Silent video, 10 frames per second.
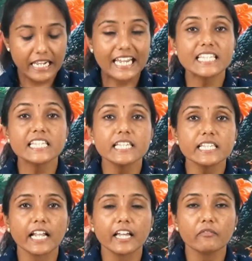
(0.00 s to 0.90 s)
Let's see
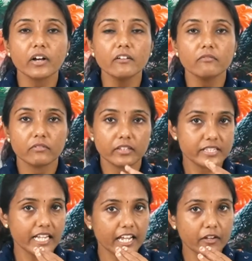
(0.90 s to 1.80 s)
saliva.
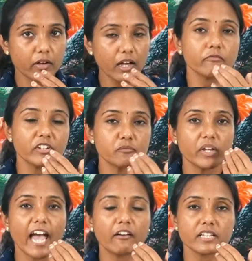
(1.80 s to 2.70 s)
Saliva, which
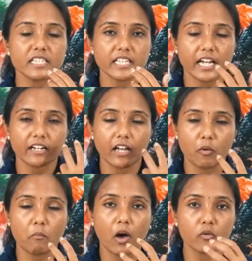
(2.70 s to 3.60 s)
we have inside
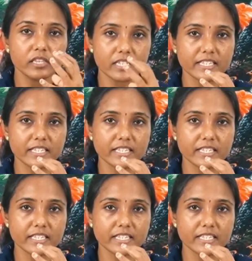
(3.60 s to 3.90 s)
our mouth, the